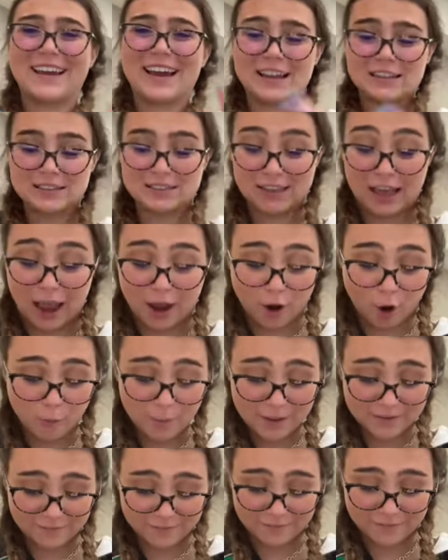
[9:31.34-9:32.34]
constellation, I hope
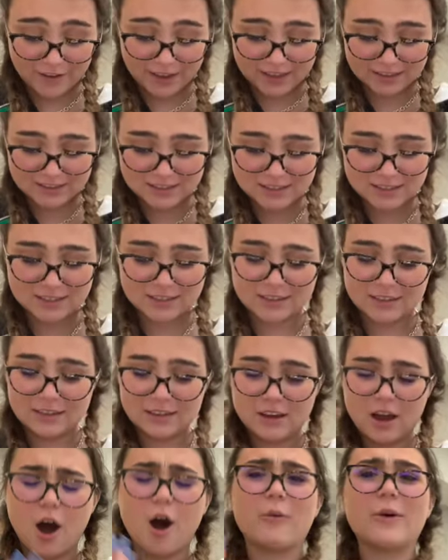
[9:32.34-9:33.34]
it fits.
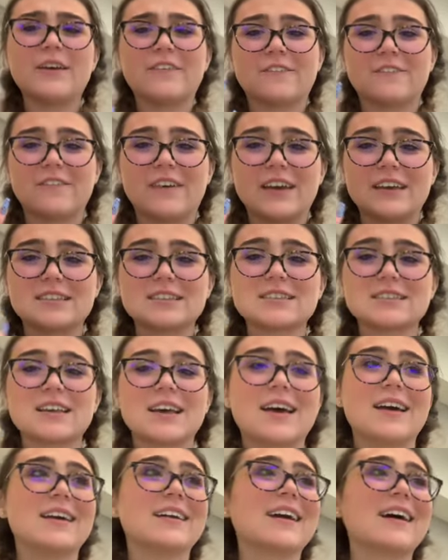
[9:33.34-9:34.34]
Oh, it fits.
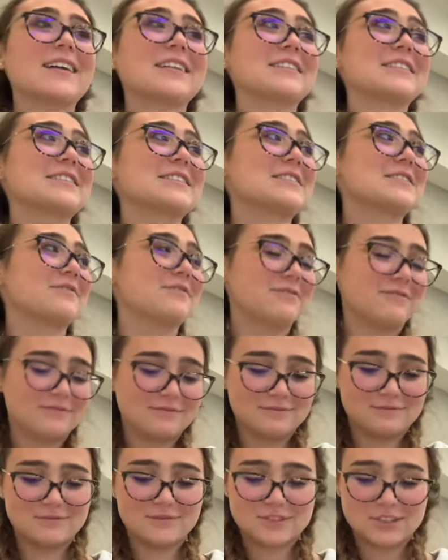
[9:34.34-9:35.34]
Kind of
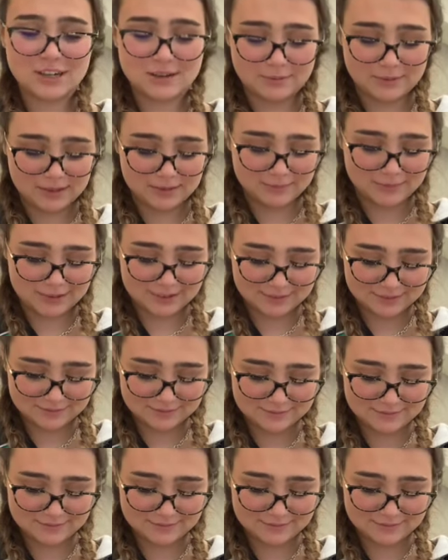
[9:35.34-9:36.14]
looks chubby, but...